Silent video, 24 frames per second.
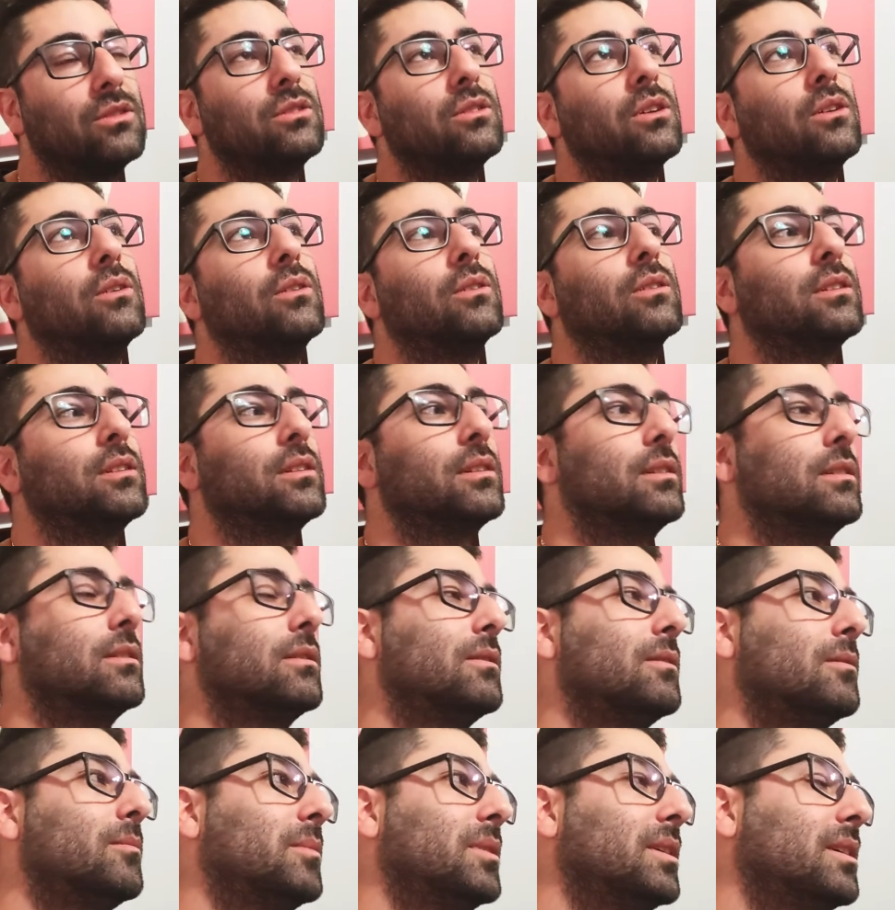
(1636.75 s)
So good.
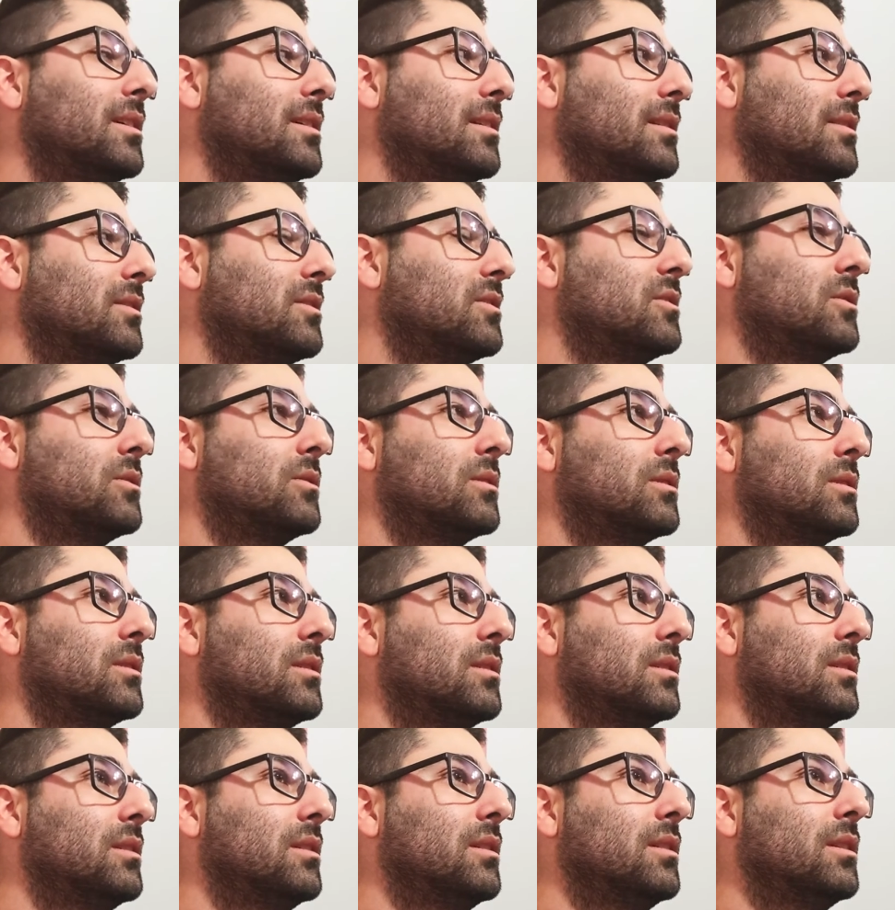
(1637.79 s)
Oh man, so
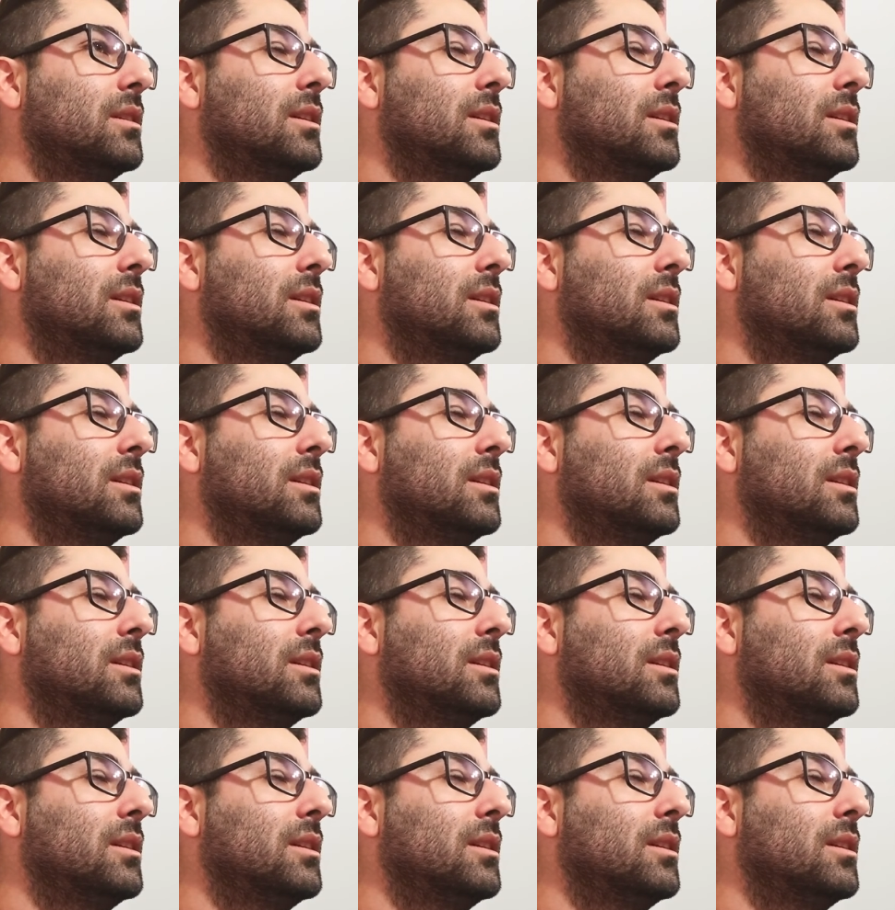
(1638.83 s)
good.